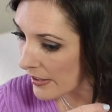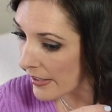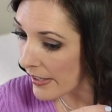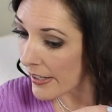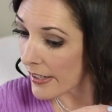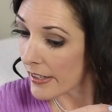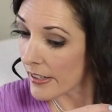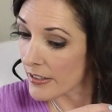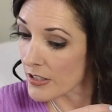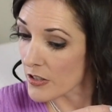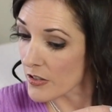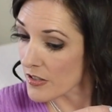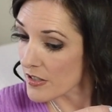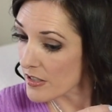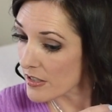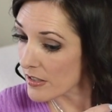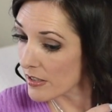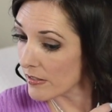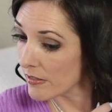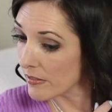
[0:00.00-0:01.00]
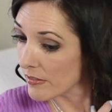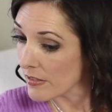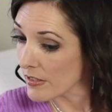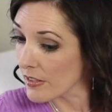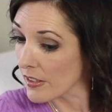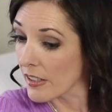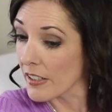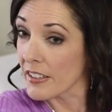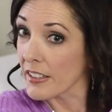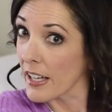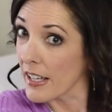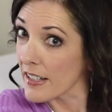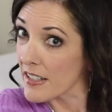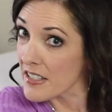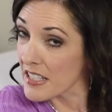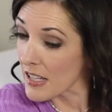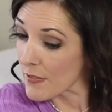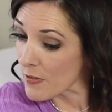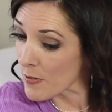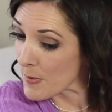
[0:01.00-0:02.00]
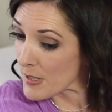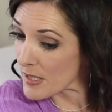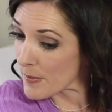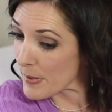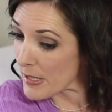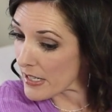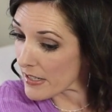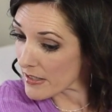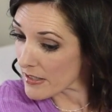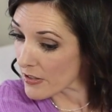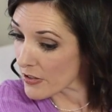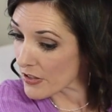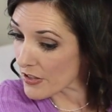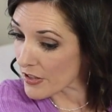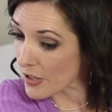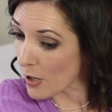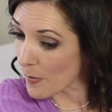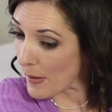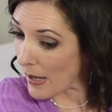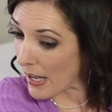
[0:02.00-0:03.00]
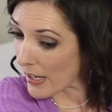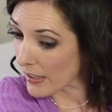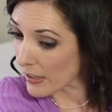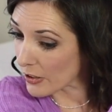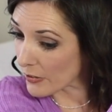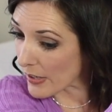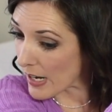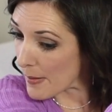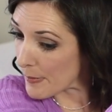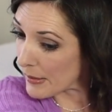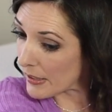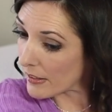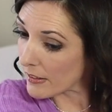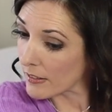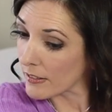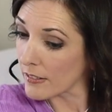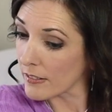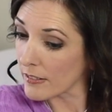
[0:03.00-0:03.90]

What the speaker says: And you just can kind of see if you miss a piece, you just go back and grab it.